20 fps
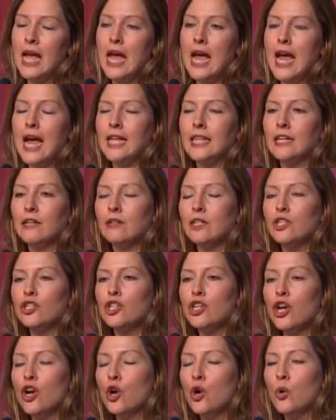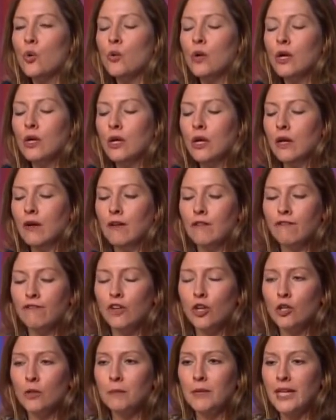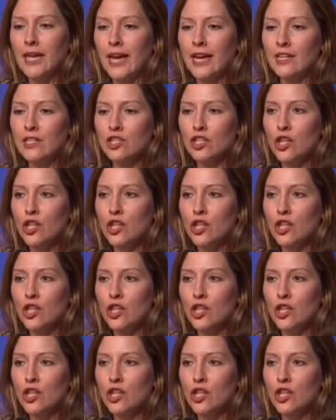And there is no firm case